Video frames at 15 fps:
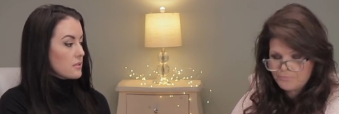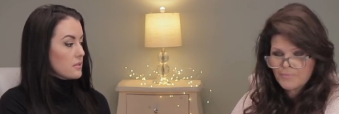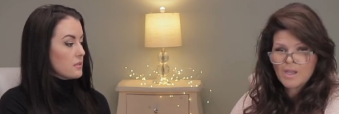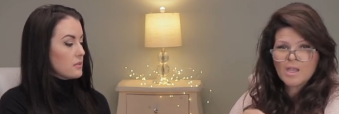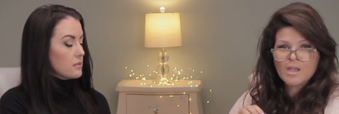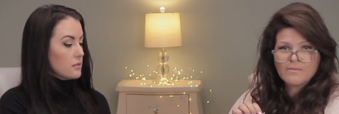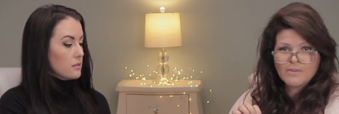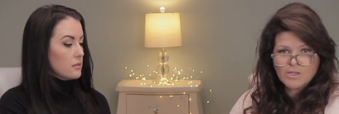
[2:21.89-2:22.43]
Speaker 1: Mm -hmm.
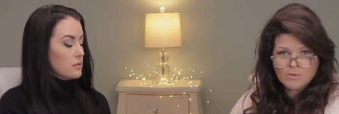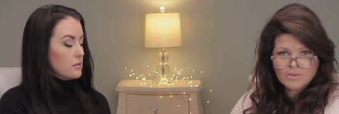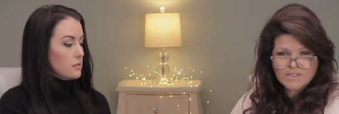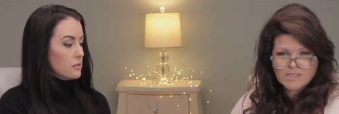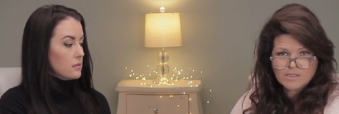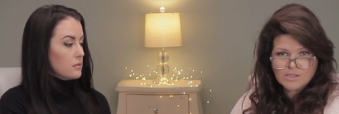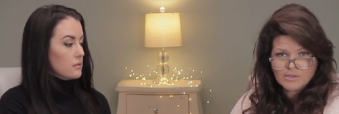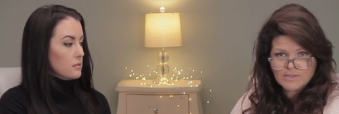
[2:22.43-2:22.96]
They don't
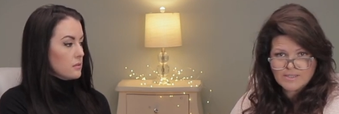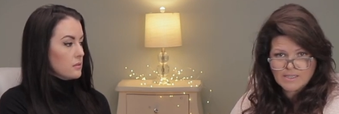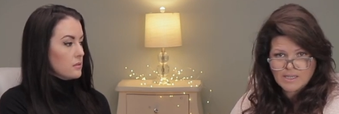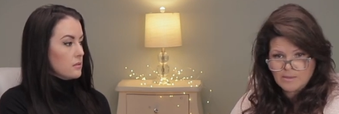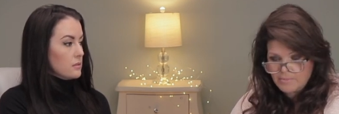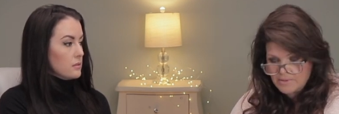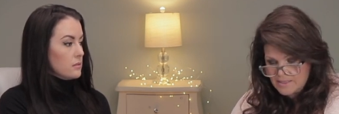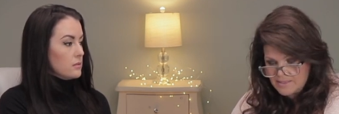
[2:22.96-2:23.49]
stick to your
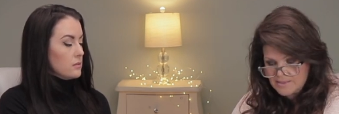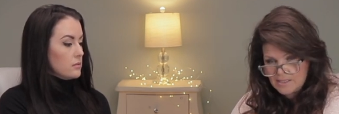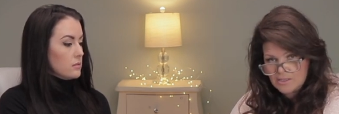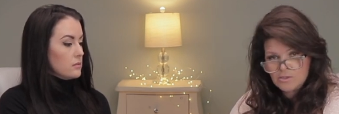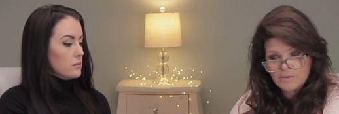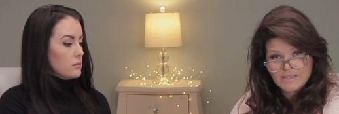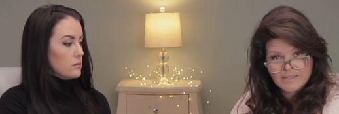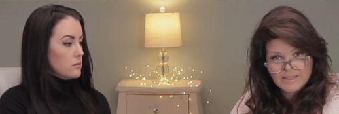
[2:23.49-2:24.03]
skin, but they stick
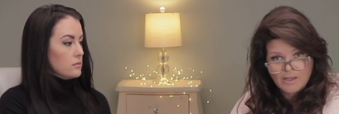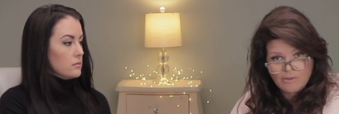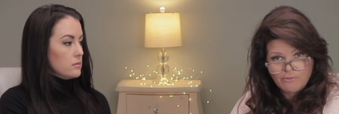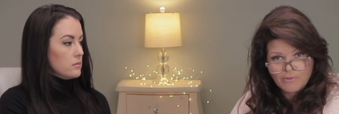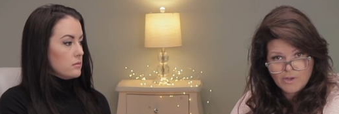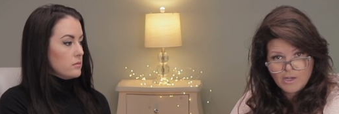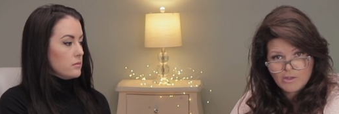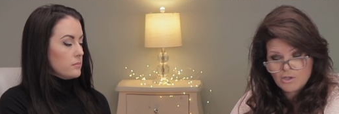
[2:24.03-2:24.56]
to
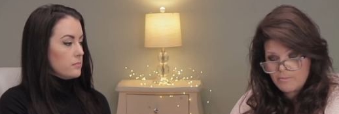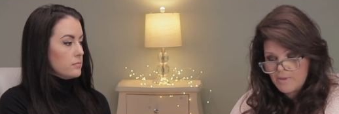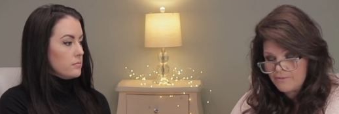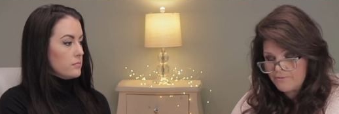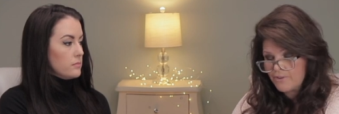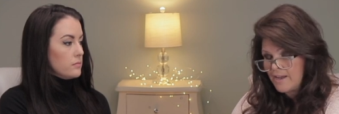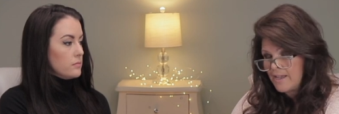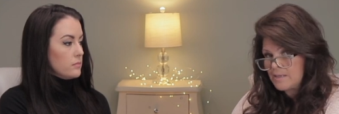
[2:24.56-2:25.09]
itself. They're
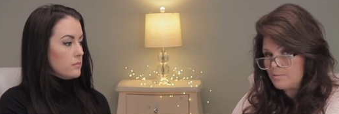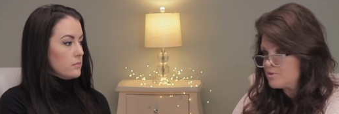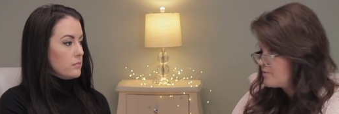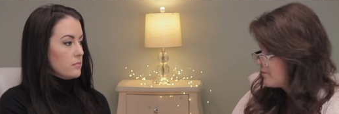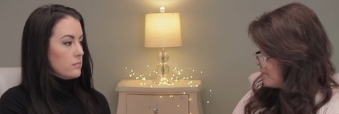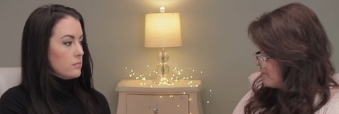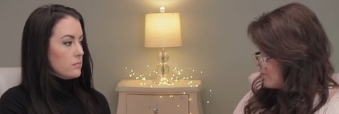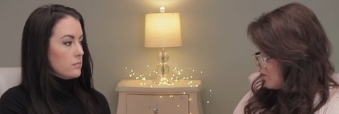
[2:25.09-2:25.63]
meant for animals
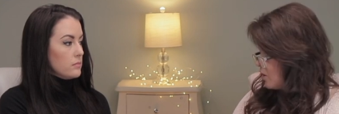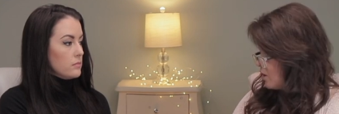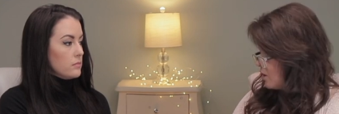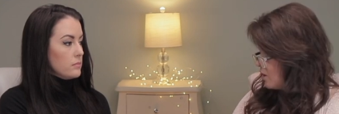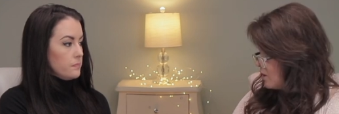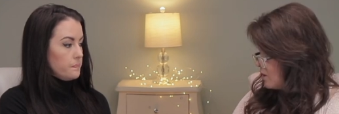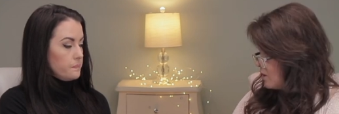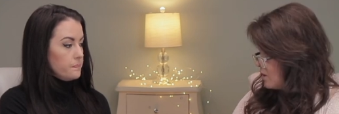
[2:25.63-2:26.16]
for fur.
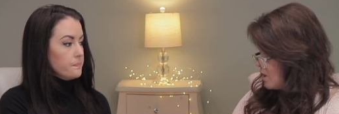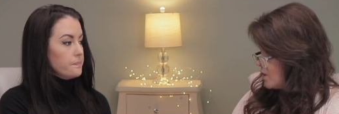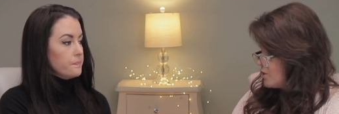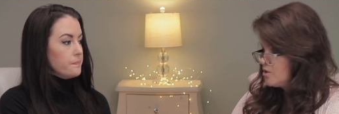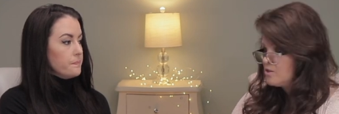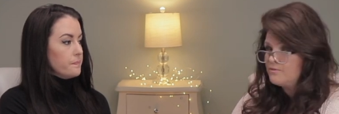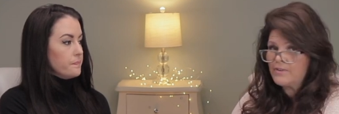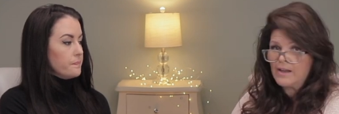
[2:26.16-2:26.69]
Mm -hmm.
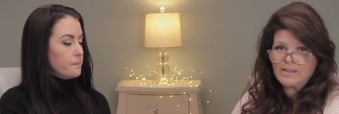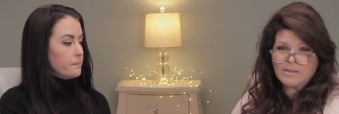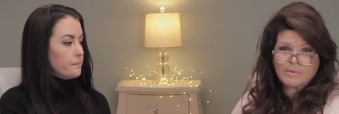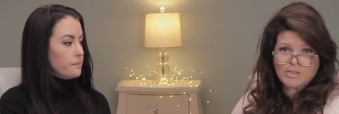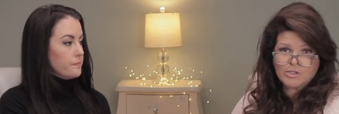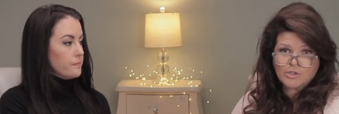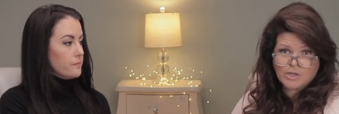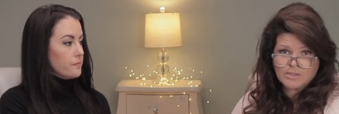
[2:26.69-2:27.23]
You can find them
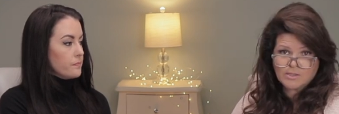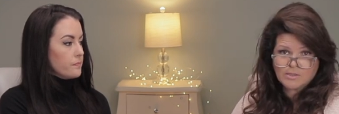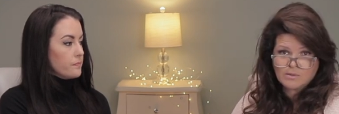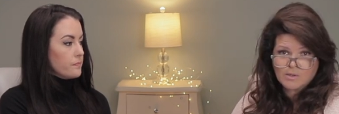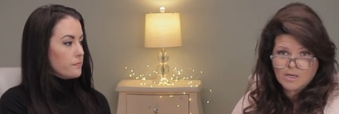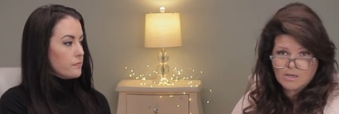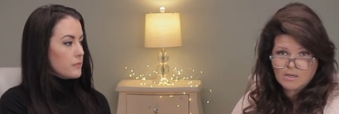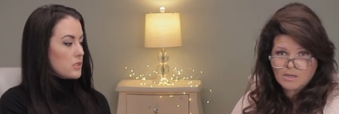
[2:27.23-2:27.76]
at a
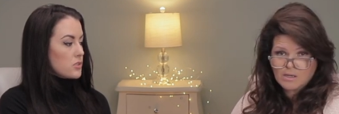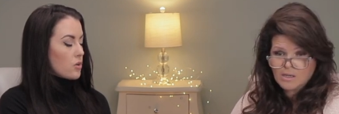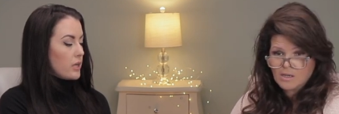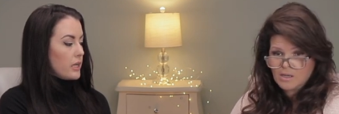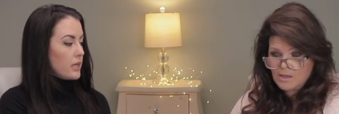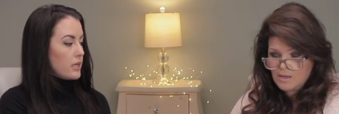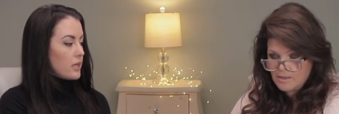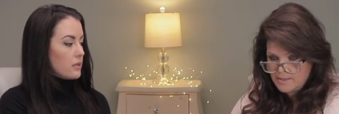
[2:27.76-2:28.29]
drugstore.
Speaker 2: That's a
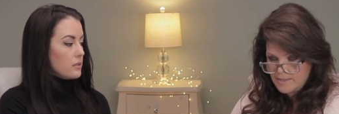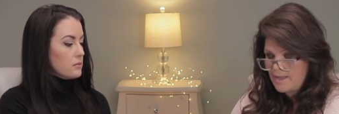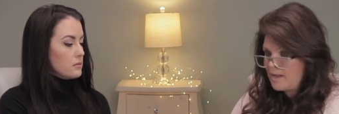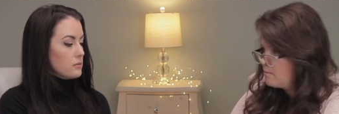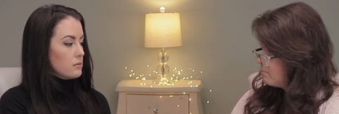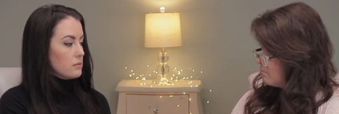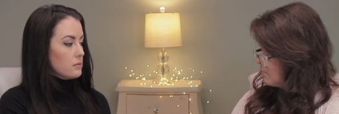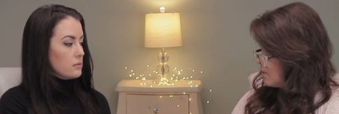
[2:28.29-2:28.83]
great idea. Yeah,
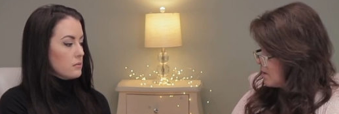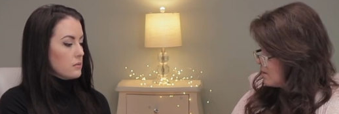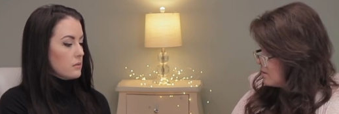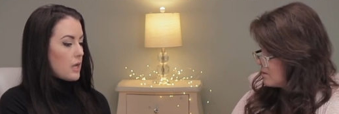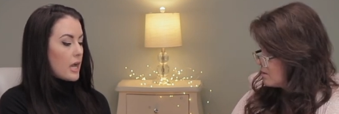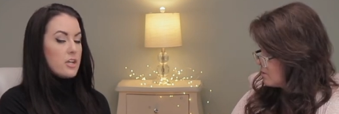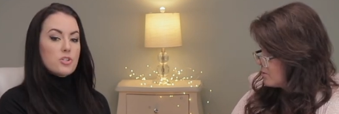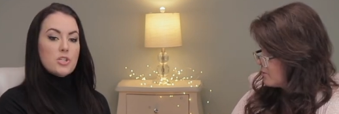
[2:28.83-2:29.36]

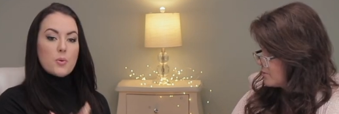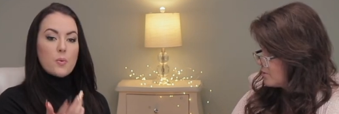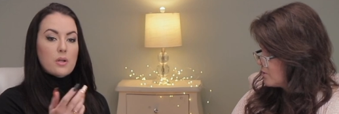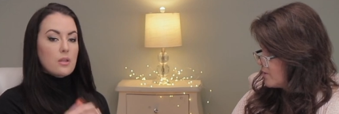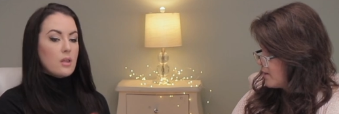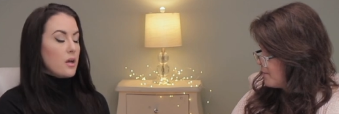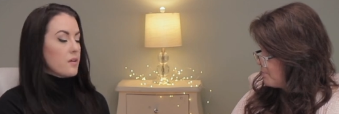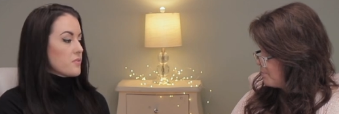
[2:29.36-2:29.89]
Speaker 1: uh, I usually wear
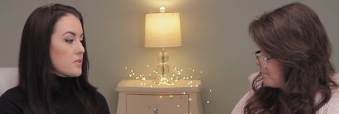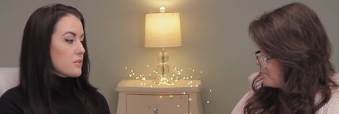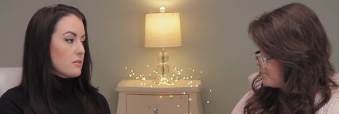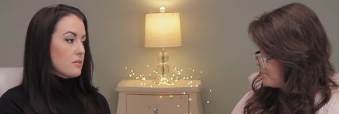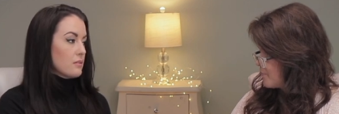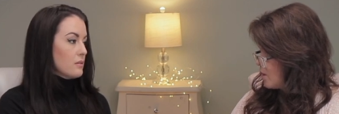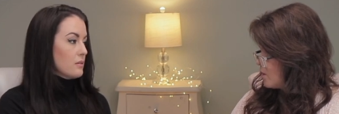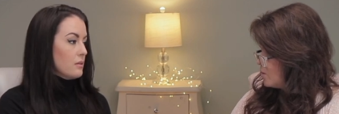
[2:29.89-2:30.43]
great. gloves.
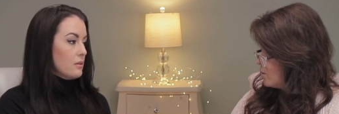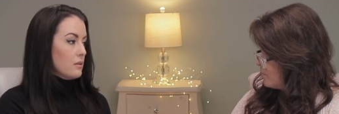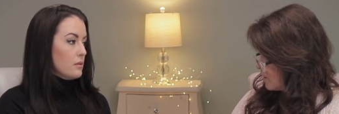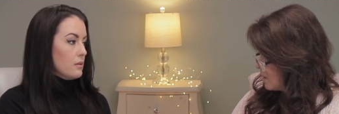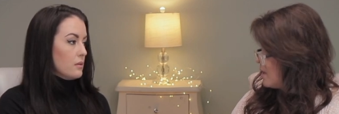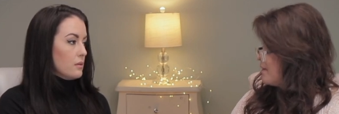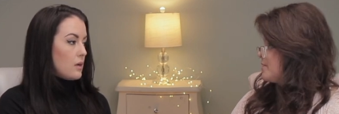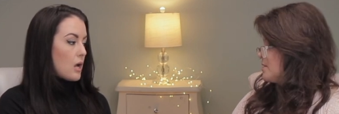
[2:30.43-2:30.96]
You wear
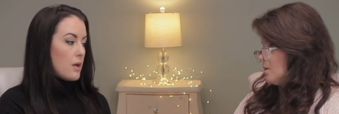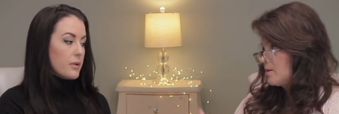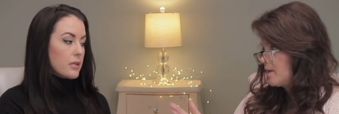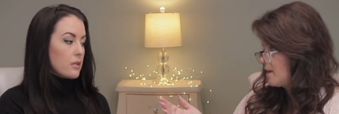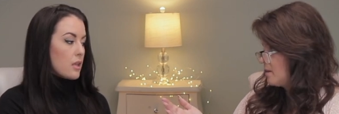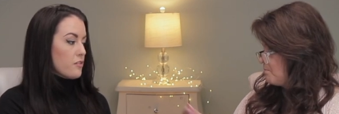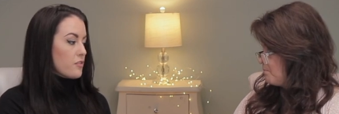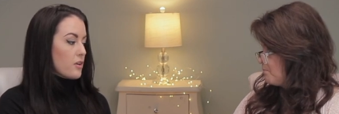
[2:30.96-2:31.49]
gloves. I'm okay. a
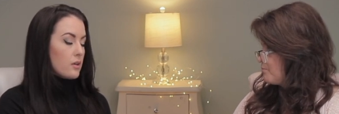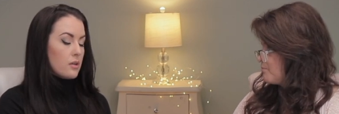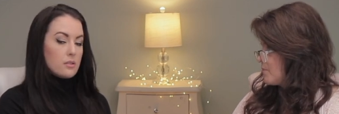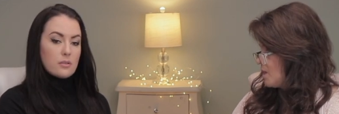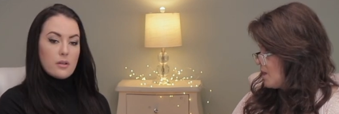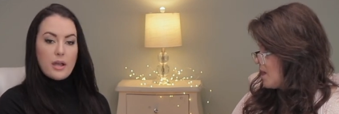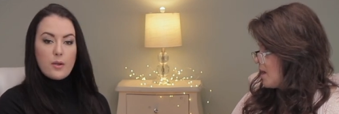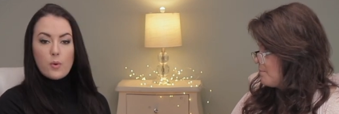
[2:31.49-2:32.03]
glove girl.
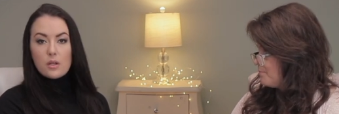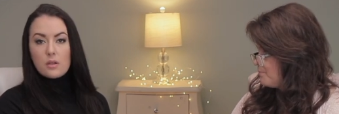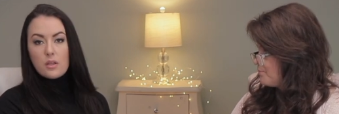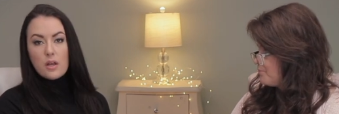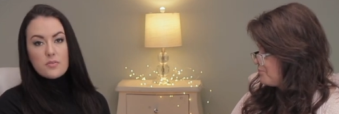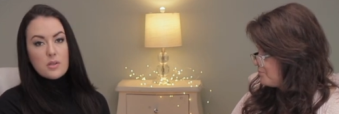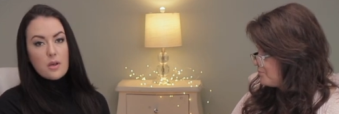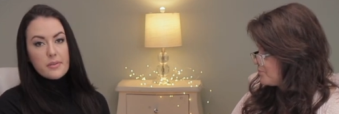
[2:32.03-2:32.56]
Yeah. I wear
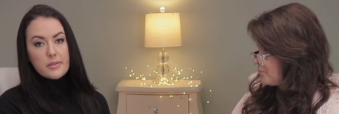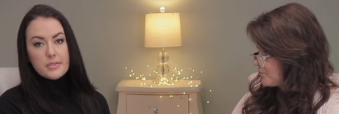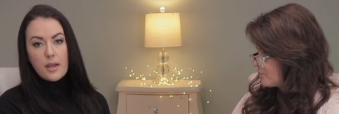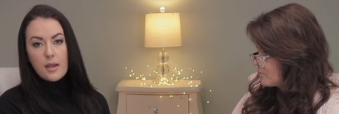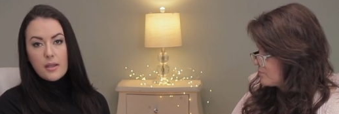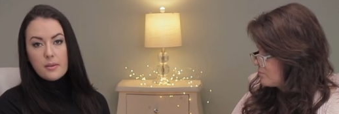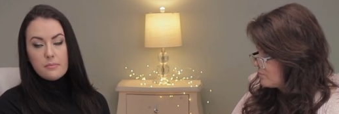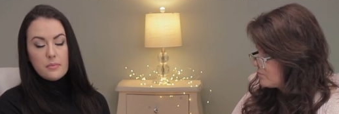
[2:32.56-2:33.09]
Speaker 2: gloves all the
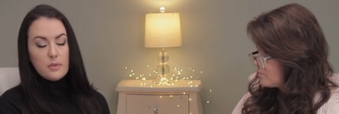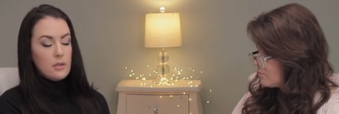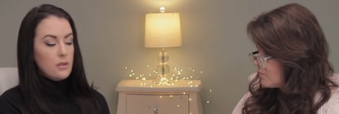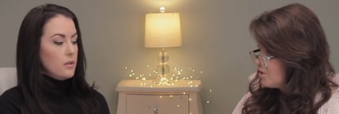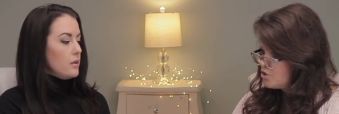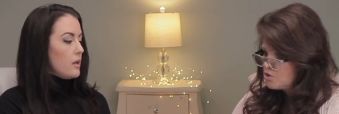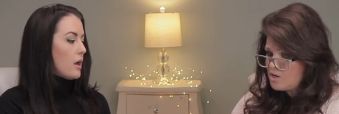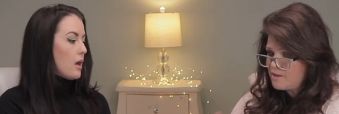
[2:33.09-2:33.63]
time. Do you